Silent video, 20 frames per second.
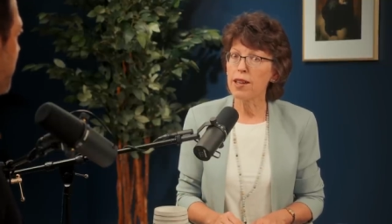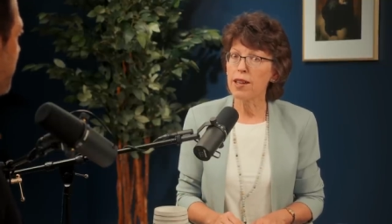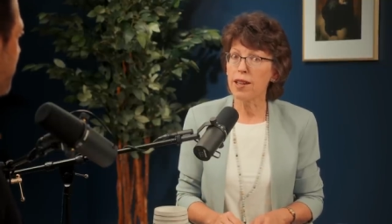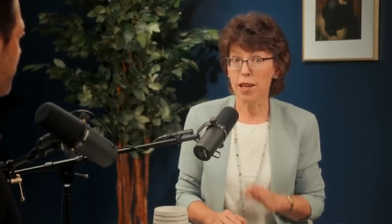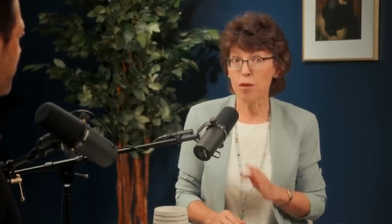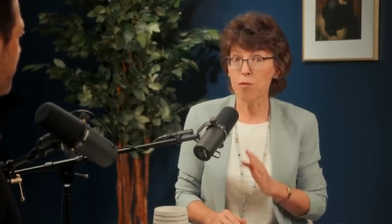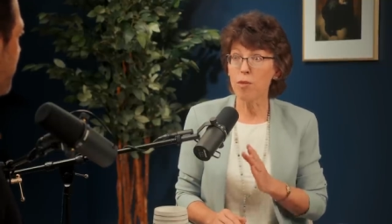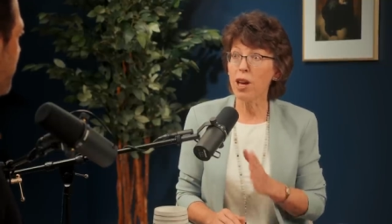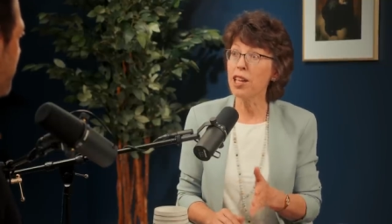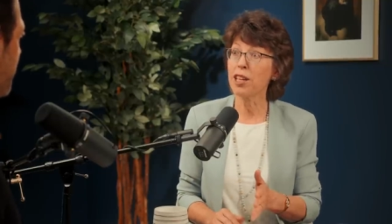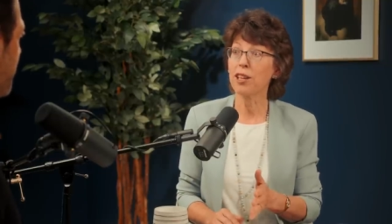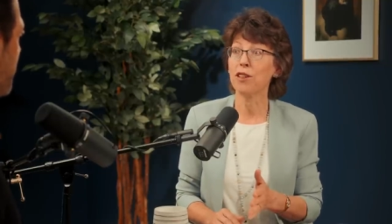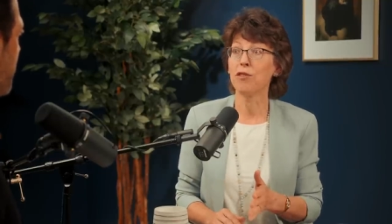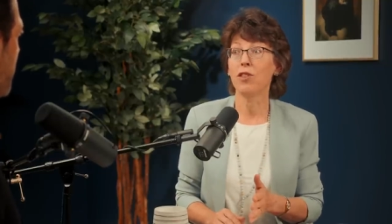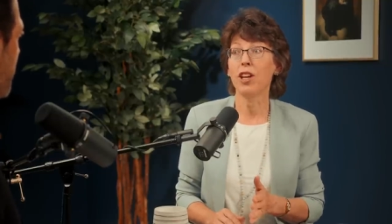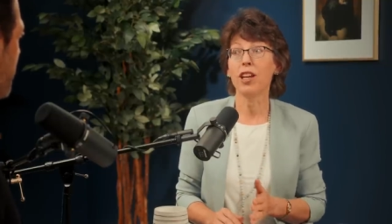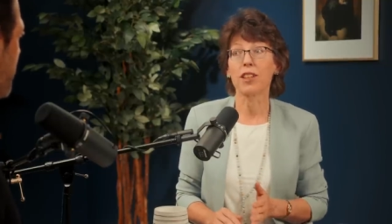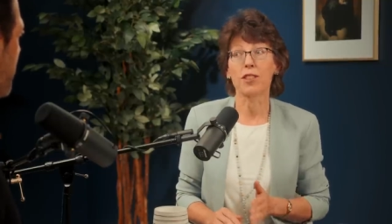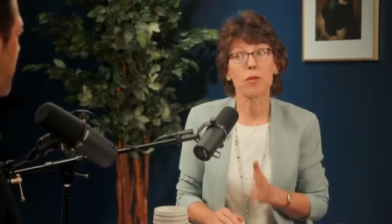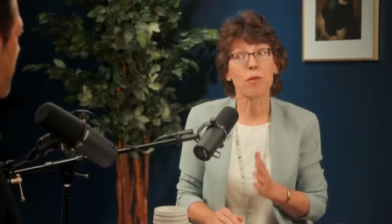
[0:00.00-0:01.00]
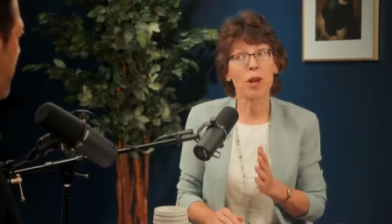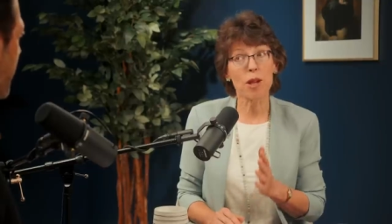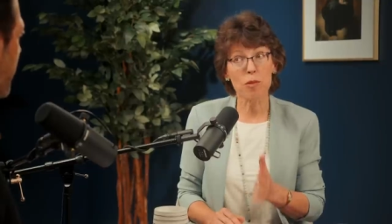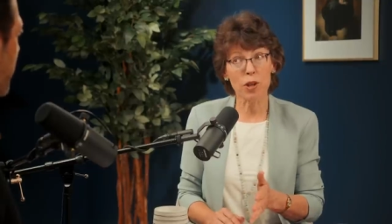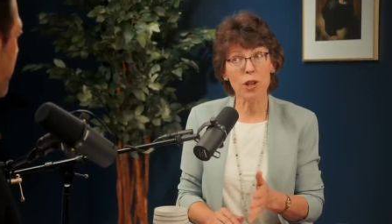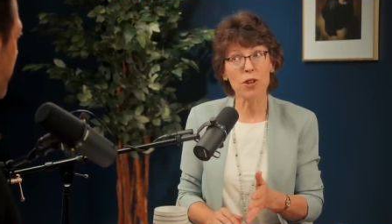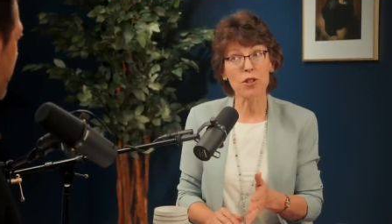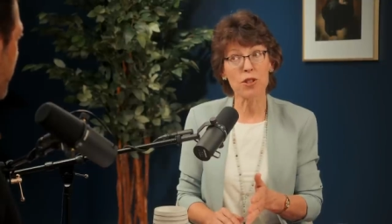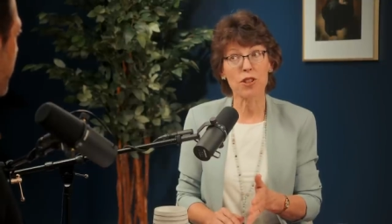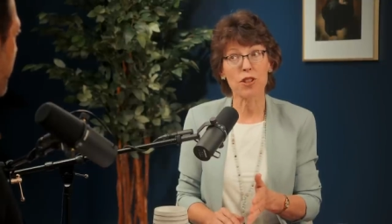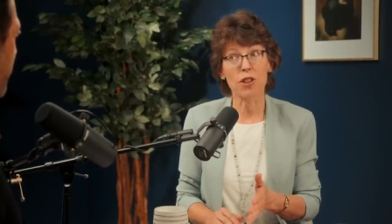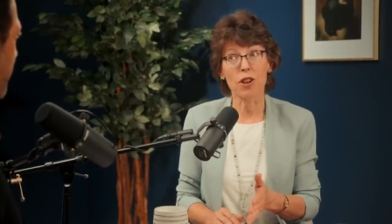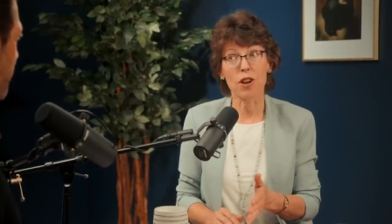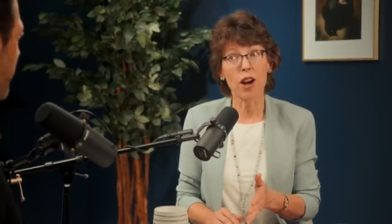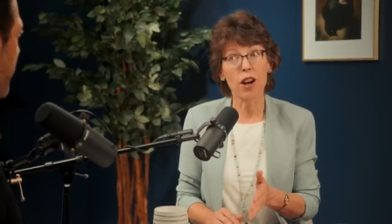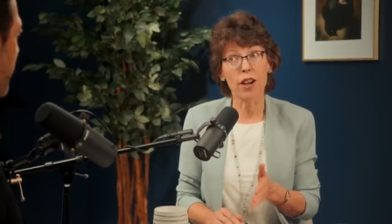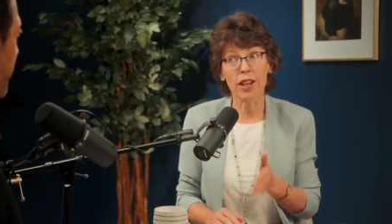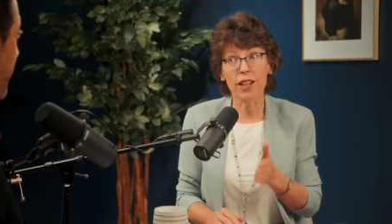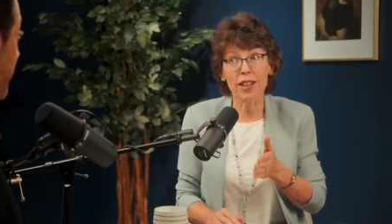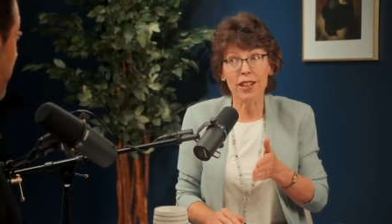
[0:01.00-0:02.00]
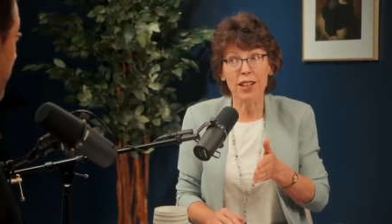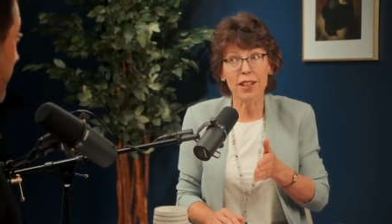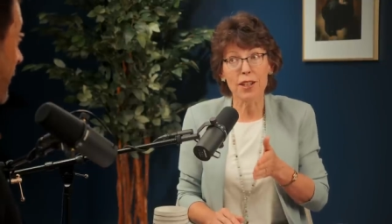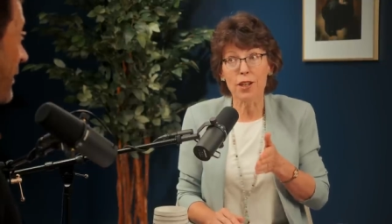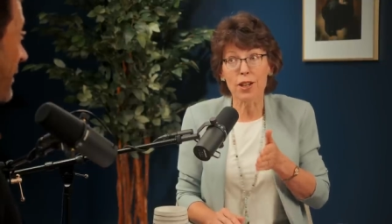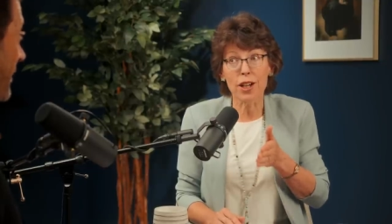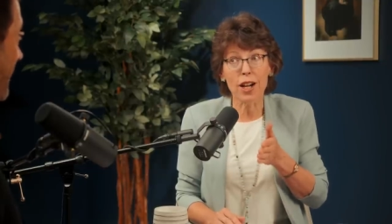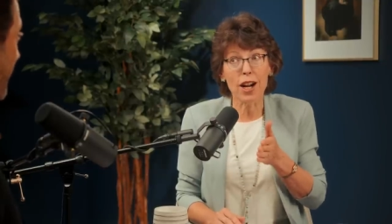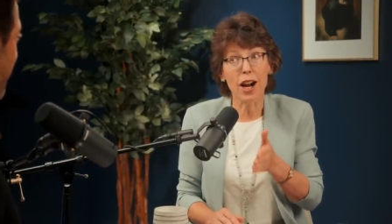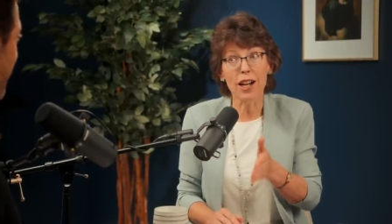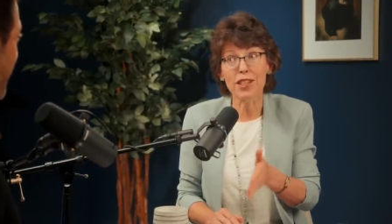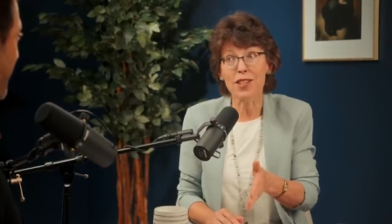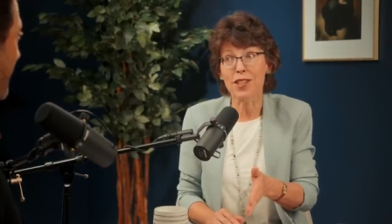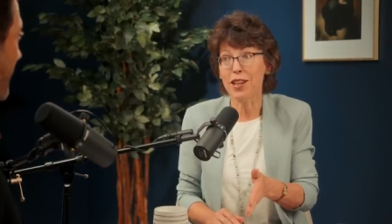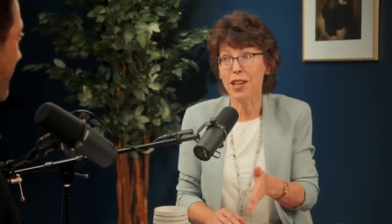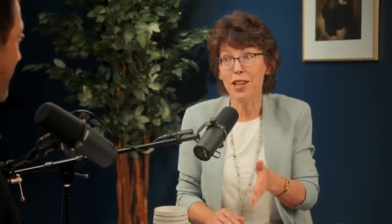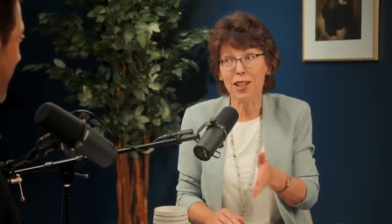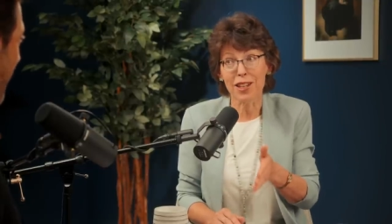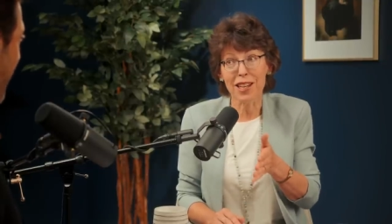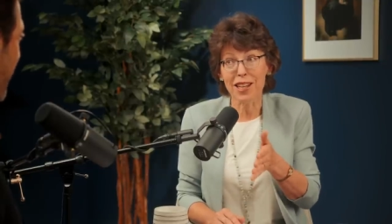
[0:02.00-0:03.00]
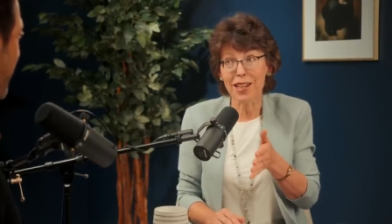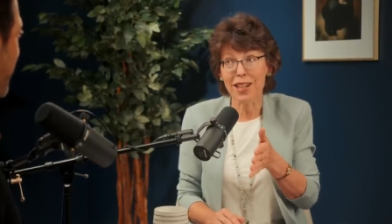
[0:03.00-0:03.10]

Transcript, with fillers: it may convict, it may pierce to the heart. Right. It, cuts, it, yeah.